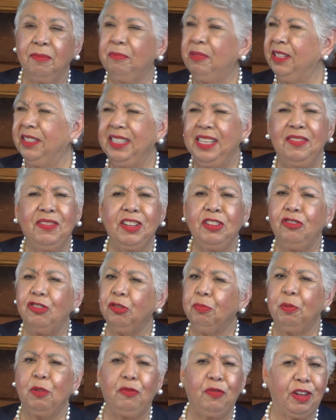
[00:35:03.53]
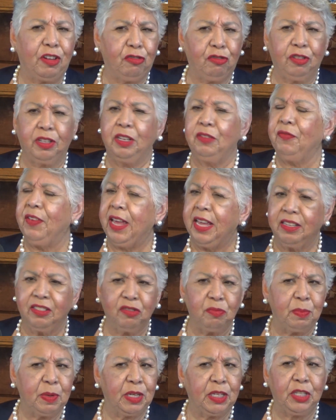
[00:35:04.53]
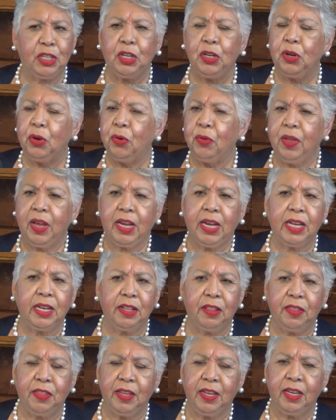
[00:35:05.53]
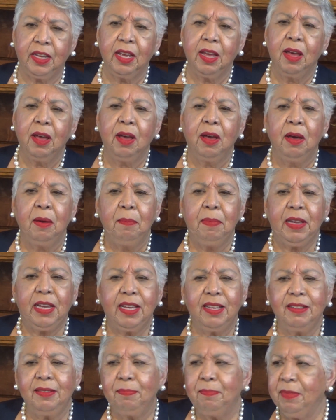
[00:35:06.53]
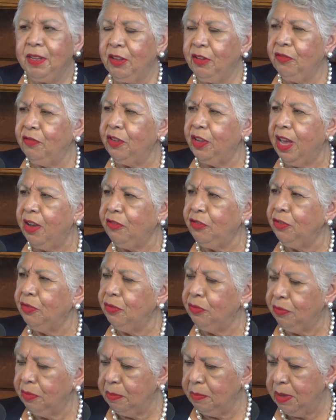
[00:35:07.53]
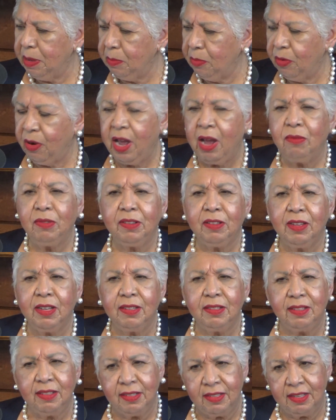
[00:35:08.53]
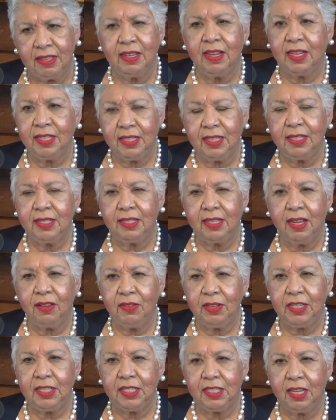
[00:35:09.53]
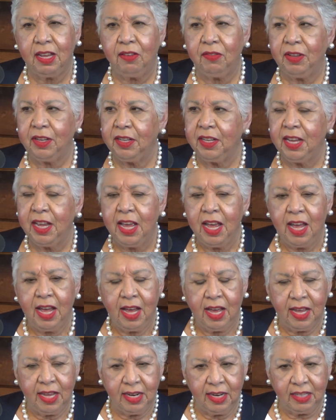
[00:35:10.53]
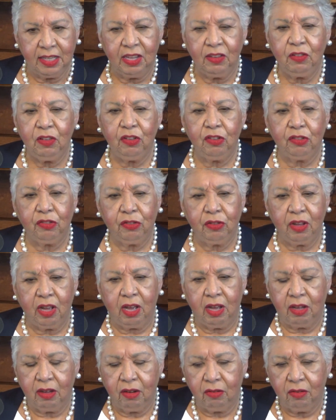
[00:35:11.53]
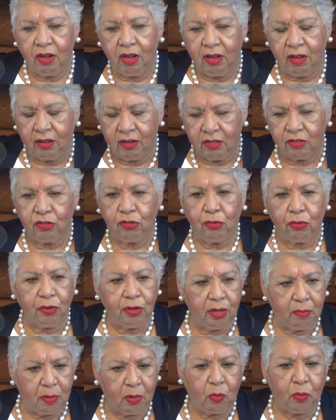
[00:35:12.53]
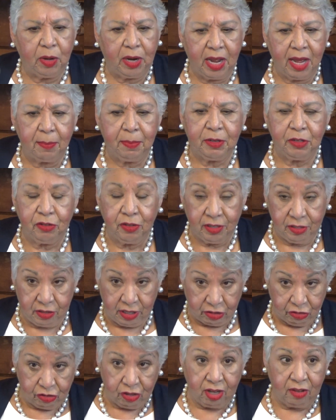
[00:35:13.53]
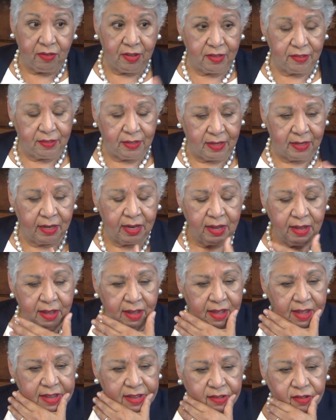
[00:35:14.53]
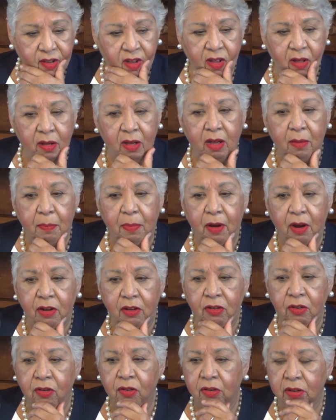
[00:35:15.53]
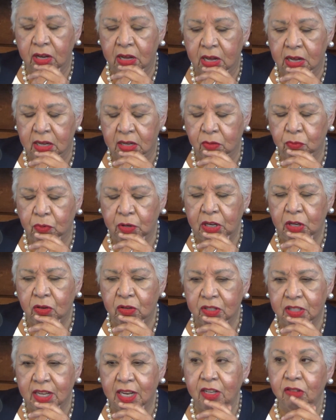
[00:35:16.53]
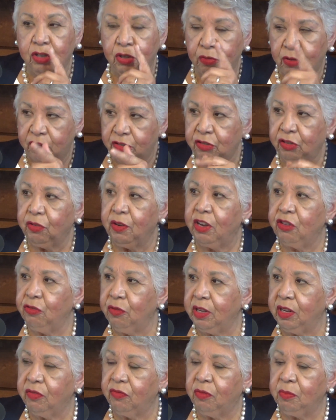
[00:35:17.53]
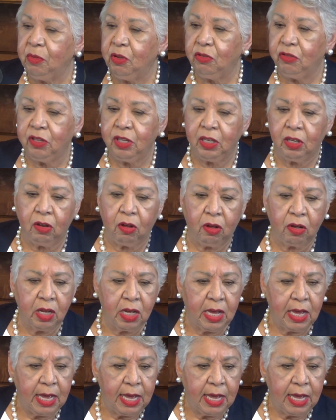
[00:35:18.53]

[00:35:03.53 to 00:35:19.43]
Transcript: well, even just professional advancement, that kind of thing. Because you have to remember, I was licensed in 1977, and I'll give you a story about what happened to Doug Chavez and his partner, Rudy Gonzalez, who also graduated from UT Law.